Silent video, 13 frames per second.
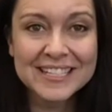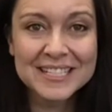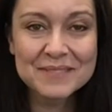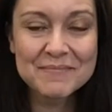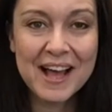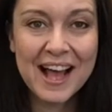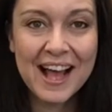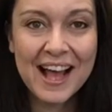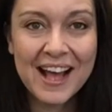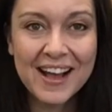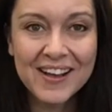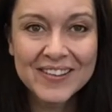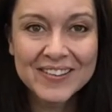as a
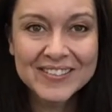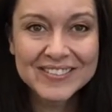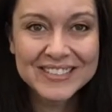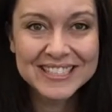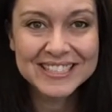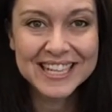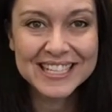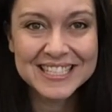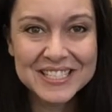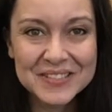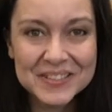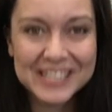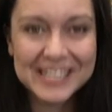mouse. Let's
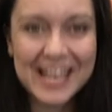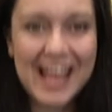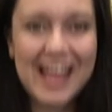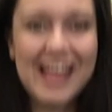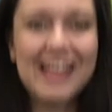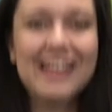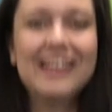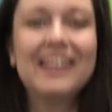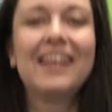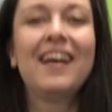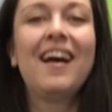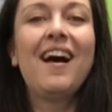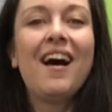do it again.
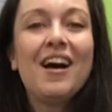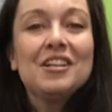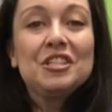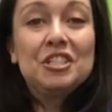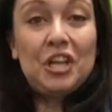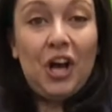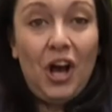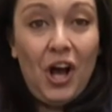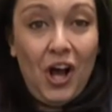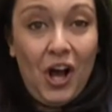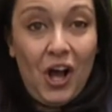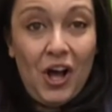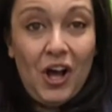
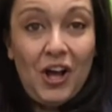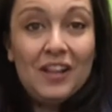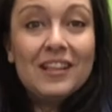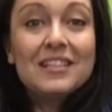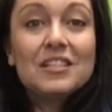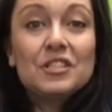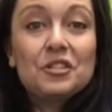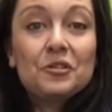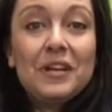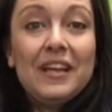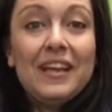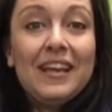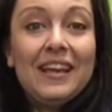Tall as a
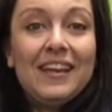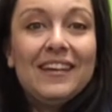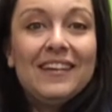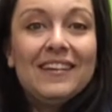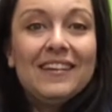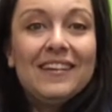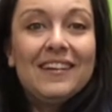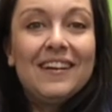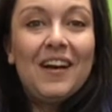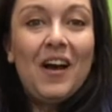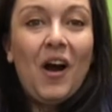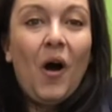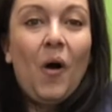tree,
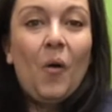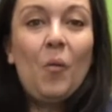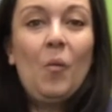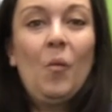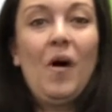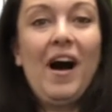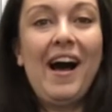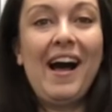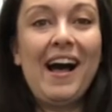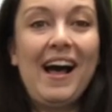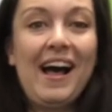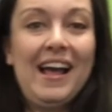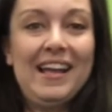
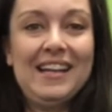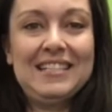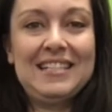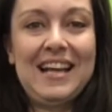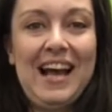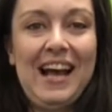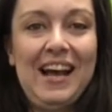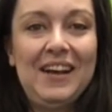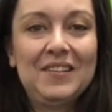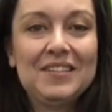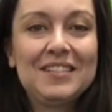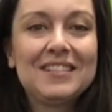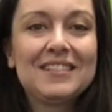wide as a house,